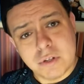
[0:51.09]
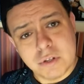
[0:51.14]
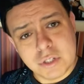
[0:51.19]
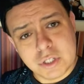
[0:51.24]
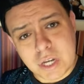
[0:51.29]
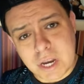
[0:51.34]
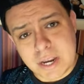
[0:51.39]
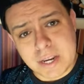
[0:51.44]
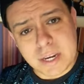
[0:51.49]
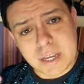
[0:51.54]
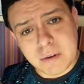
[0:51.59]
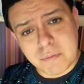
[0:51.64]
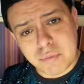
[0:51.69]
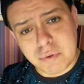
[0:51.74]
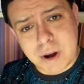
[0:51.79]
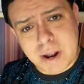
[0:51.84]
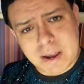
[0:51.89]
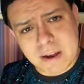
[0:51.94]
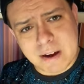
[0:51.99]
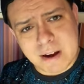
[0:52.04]
shining
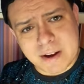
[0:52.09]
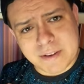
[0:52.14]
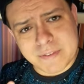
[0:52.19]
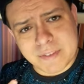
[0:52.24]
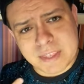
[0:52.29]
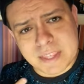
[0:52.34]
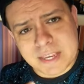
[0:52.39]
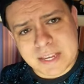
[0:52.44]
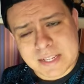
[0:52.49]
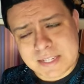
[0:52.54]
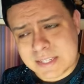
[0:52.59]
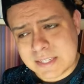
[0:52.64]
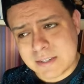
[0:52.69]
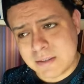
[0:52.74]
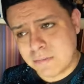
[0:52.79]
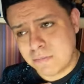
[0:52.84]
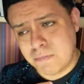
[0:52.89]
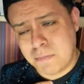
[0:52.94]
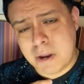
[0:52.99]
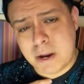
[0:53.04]
bright on
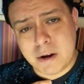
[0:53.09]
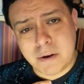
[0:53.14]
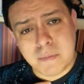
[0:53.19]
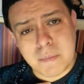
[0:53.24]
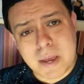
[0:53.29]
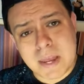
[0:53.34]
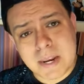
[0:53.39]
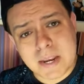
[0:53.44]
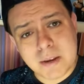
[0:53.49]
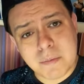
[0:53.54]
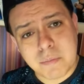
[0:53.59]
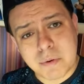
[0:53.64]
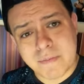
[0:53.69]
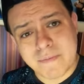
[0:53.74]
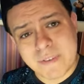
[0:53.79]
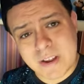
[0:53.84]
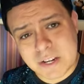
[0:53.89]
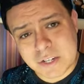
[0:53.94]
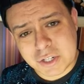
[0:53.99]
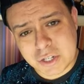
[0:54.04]
this paramedic
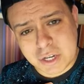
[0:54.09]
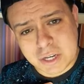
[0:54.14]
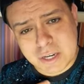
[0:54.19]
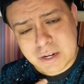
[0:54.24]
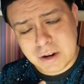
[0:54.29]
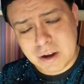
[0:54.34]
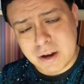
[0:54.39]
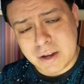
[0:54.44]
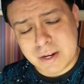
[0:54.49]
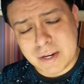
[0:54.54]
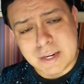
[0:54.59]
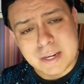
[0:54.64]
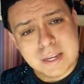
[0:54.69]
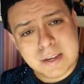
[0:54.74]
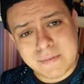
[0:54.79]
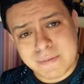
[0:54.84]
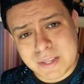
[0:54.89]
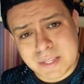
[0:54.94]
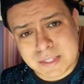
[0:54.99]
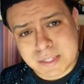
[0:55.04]
profession, on
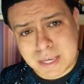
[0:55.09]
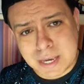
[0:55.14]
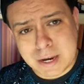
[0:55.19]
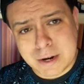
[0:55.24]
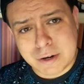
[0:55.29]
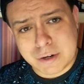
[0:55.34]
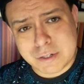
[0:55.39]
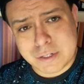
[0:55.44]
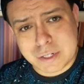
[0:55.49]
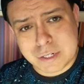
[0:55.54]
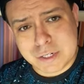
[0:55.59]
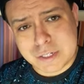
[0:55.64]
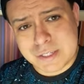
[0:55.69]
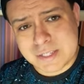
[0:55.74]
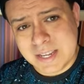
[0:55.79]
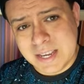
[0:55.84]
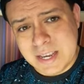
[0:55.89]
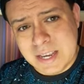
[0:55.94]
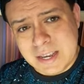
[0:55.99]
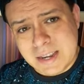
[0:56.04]
any of these
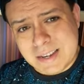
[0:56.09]
characters.